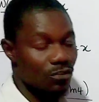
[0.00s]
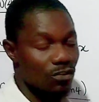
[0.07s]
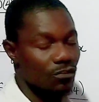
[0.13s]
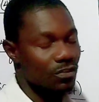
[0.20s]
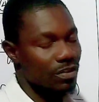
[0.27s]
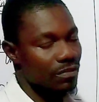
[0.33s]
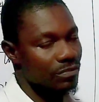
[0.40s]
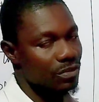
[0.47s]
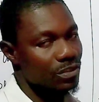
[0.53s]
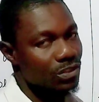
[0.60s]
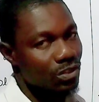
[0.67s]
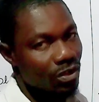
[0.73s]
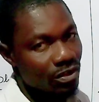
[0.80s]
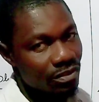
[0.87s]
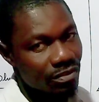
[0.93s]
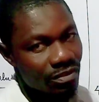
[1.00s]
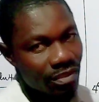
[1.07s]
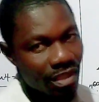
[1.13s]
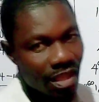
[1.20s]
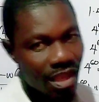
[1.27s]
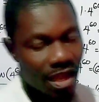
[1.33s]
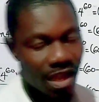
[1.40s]
you love what I've just done,
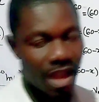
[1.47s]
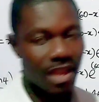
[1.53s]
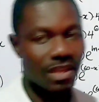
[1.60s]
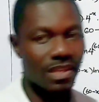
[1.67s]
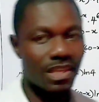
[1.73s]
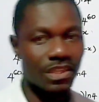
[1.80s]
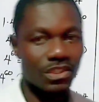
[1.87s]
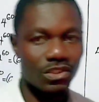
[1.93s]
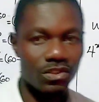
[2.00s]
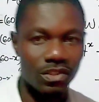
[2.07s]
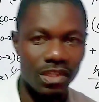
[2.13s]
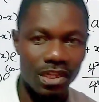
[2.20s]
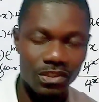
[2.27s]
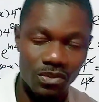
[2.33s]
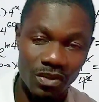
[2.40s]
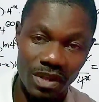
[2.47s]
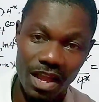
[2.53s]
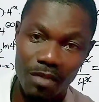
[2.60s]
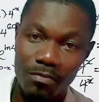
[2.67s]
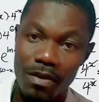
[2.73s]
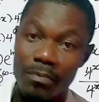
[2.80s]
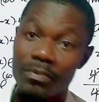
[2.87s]
kindly ensure that you
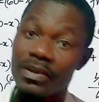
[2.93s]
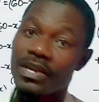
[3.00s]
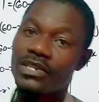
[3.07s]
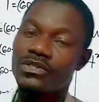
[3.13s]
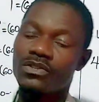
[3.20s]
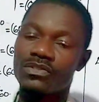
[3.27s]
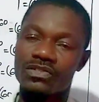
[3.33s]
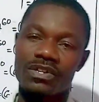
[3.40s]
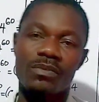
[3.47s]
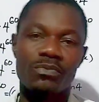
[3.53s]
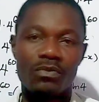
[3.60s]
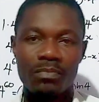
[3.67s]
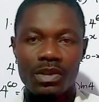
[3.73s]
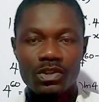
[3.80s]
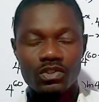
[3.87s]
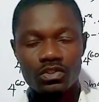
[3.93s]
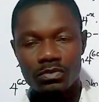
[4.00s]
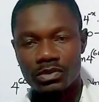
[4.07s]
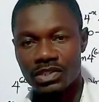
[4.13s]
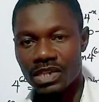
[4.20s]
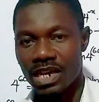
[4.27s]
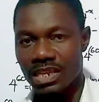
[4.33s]
like my page, subscribe to my
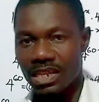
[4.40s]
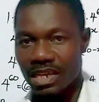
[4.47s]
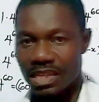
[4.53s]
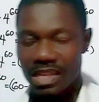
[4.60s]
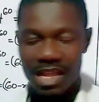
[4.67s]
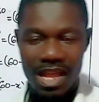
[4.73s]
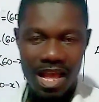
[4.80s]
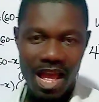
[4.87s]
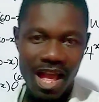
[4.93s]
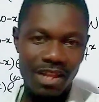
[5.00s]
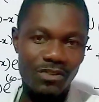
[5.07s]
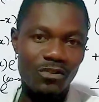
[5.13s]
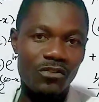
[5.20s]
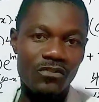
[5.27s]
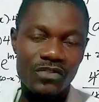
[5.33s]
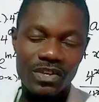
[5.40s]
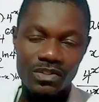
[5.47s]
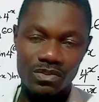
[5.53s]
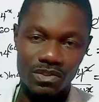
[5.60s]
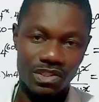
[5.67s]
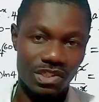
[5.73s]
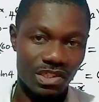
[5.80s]
YouTube channel, and don't
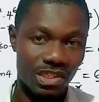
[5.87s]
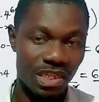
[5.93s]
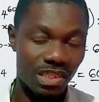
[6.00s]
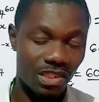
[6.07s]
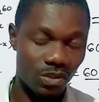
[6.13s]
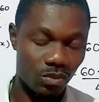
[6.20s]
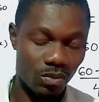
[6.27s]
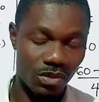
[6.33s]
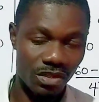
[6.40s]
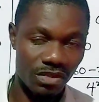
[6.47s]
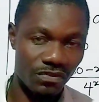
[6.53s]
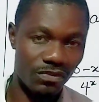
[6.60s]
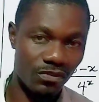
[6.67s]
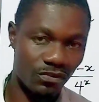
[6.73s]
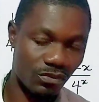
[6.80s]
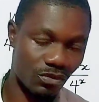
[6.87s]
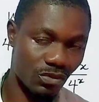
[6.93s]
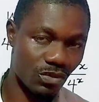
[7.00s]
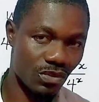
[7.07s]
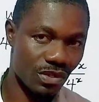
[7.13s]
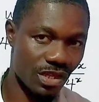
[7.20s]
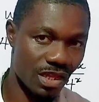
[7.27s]
forget to share this wonderful
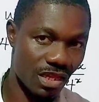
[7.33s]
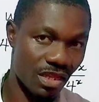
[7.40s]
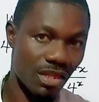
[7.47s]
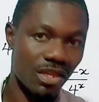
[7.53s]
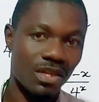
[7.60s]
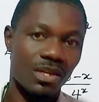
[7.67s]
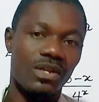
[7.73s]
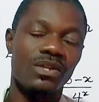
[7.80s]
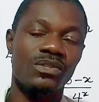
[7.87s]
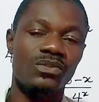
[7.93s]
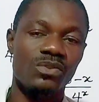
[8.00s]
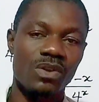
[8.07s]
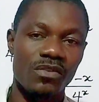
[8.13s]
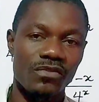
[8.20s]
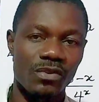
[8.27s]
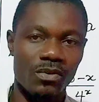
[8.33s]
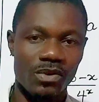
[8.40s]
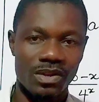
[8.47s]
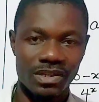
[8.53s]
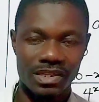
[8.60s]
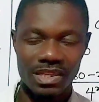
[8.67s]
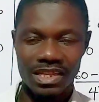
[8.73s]
tutorial to
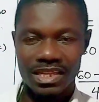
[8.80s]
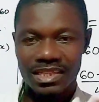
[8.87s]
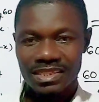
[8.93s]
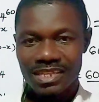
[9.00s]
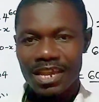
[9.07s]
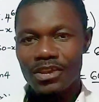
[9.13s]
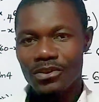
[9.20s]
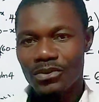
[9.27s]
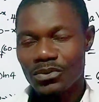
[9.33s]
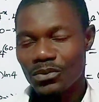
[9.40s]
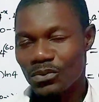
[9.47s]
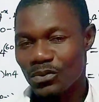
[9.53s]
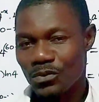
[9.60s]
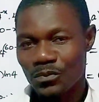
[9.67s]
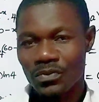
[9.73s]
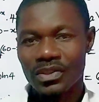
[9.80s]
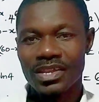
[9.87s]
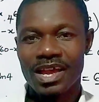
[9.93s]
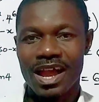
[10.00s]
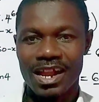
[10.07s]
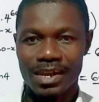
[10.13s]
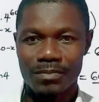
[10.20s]
everyone. Thank you,
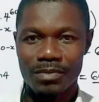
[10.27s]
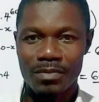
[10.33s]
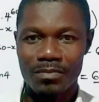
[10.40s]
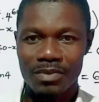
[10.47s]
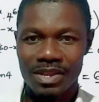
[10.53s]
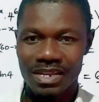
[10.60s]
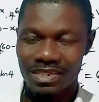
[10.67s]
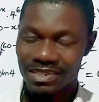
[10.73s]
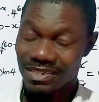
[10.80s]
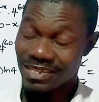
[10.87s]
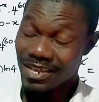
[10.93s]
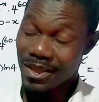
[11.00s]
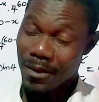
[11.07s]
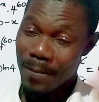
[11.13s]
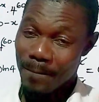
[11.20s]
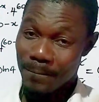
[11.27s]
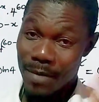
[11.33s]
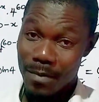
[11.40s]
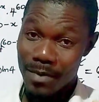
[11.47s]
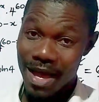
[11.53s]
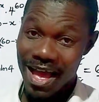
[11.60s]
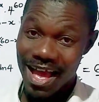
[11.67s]
and remain blessed.
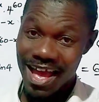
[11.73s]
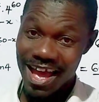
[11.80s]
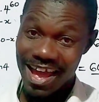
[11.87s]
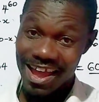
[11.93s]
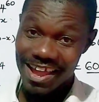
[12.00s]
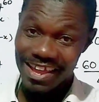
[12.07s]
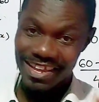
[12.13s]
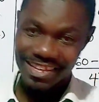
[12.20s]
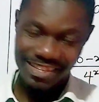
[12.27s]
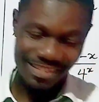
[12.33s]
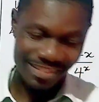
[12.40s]
Bye bye.